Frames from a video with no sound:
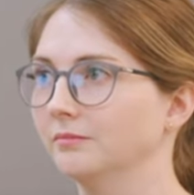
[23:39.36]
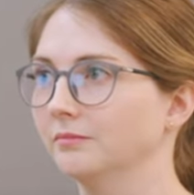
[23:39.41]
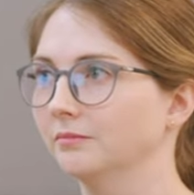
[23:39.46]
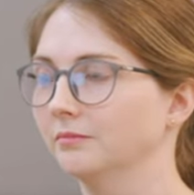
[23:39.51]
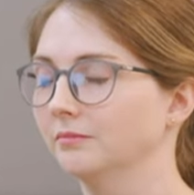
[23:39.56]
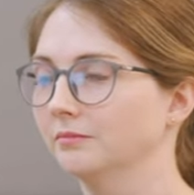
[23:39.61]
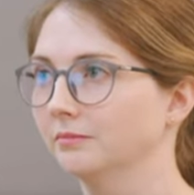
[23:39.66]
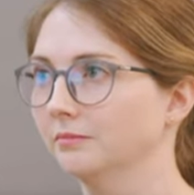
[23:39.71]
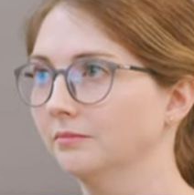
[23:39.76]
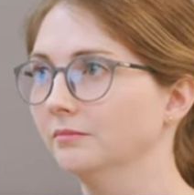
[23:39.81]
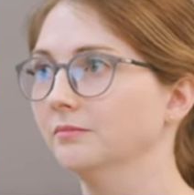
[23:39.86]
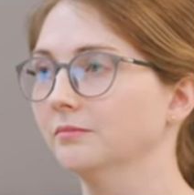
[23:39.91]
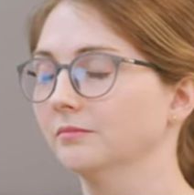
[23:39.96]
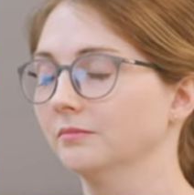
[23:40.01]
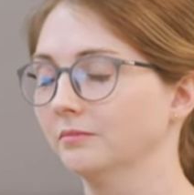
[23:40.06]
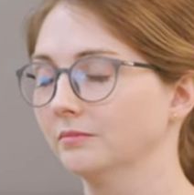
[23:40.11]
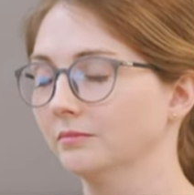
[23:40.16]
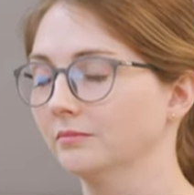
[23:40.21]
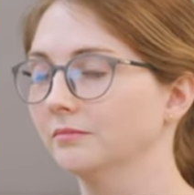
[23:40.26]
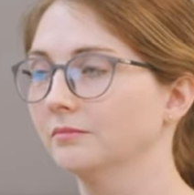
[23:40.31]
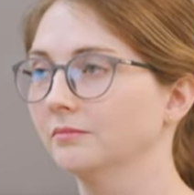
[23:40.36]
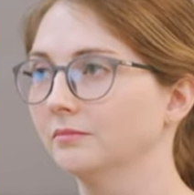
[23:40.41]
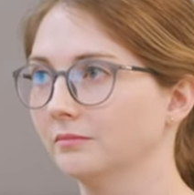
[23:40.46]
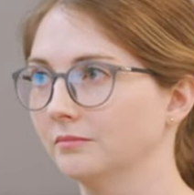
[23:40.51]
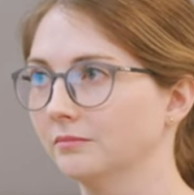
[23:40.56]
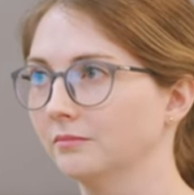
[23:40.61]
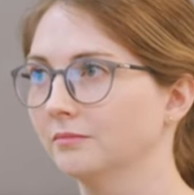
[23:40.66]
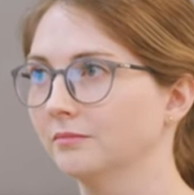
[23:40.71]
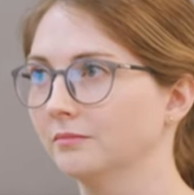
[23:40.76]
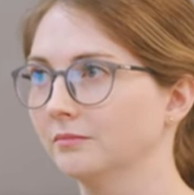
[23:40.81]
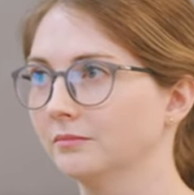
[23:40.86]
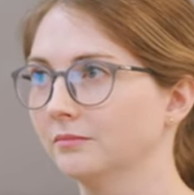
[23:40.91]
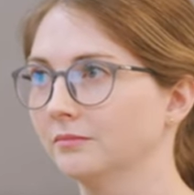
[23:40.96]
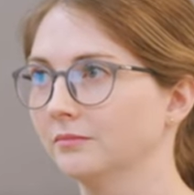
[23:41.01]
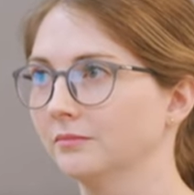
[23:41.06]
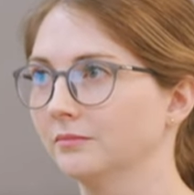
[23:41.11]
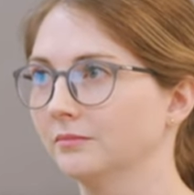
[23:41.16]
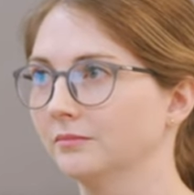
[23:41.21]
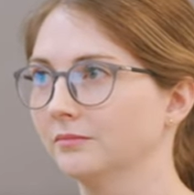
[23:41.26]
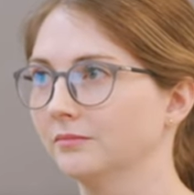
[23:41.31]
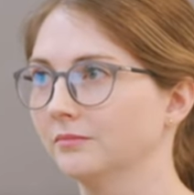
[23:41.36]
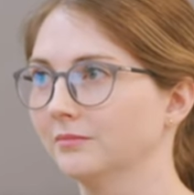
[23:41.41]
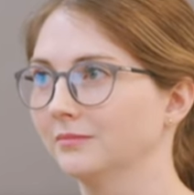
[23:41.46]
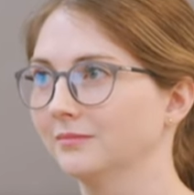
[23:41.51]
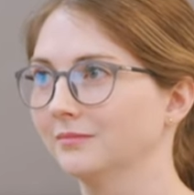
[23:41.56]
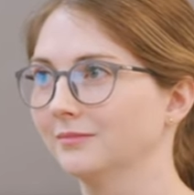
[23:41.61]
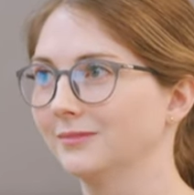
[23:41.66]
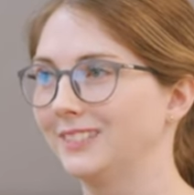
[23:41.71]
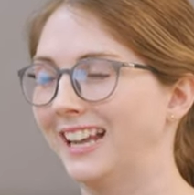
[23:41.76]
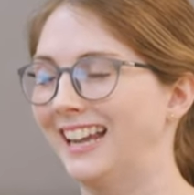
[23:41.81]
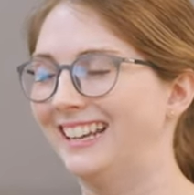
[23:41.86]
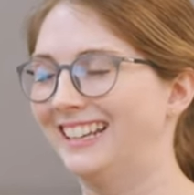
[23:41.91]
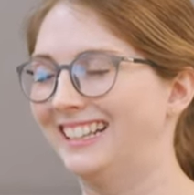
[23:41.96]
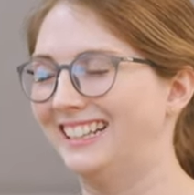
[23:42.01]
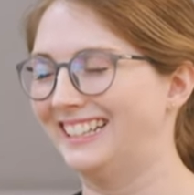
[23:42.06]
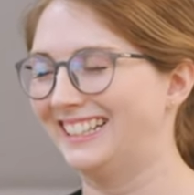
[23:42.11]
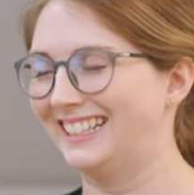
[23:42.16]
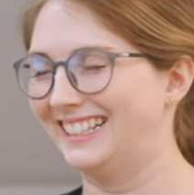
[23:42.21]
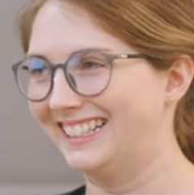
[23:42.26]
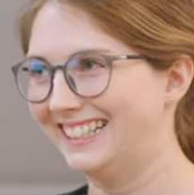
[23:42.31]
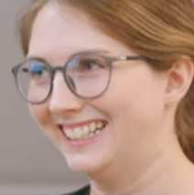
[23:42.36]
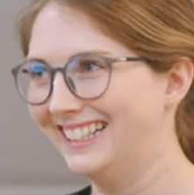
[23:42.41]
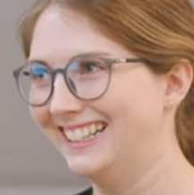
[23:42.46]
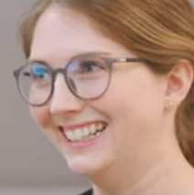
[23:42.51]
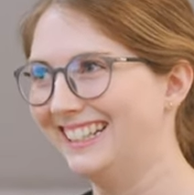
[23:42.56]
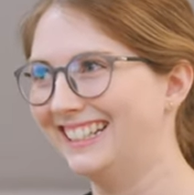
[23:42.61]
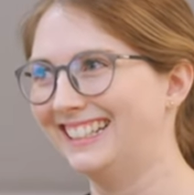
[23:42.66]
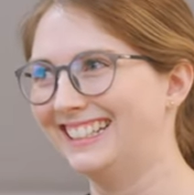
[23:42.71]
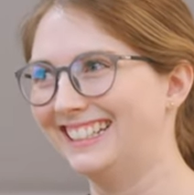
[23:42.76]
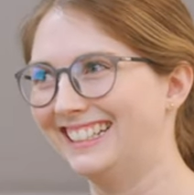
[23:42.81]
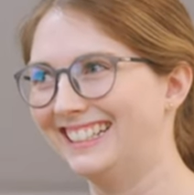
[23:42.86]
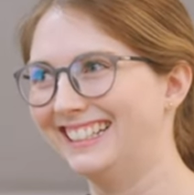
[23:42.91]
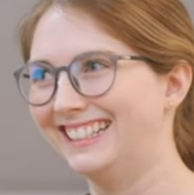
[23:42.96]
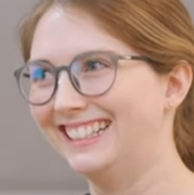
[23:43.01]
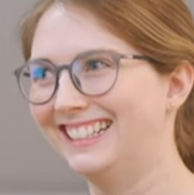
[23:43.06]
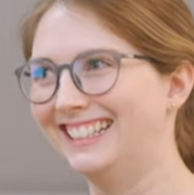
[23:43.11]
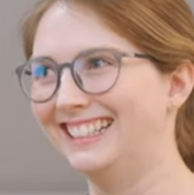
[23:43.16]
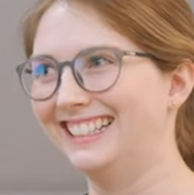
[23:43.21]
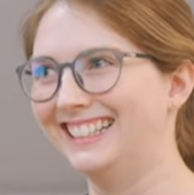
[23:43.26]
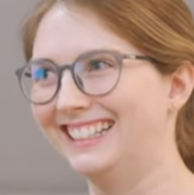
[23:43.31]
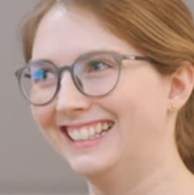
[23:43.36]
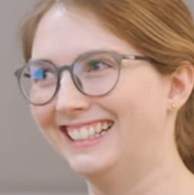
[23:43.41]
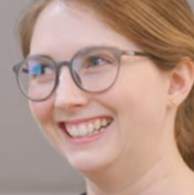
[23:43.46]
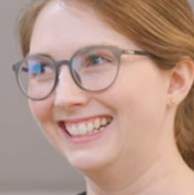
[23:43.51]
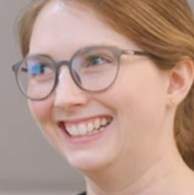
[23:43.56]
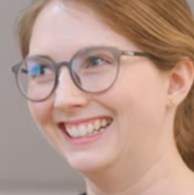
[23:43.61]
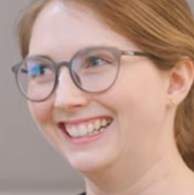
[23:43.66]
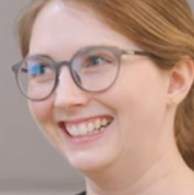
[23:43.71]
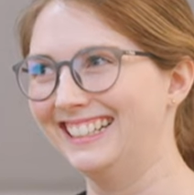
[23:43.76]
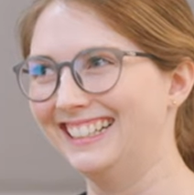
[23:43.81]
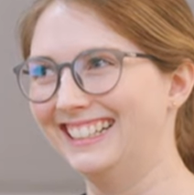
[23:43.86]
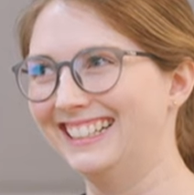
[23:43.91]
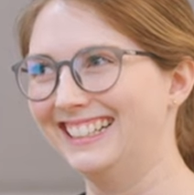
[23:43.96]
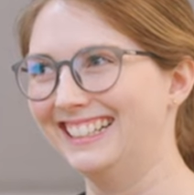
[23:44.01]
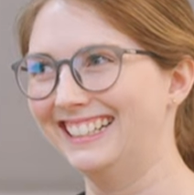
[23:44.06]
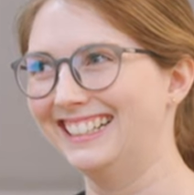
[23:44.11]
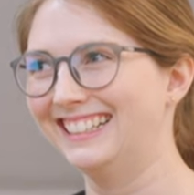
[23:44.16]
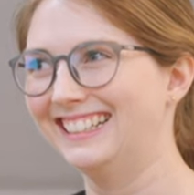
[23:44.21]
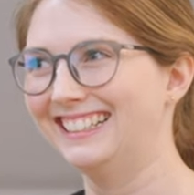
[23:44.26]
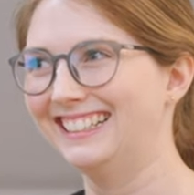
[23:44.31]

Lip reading: (not speaking)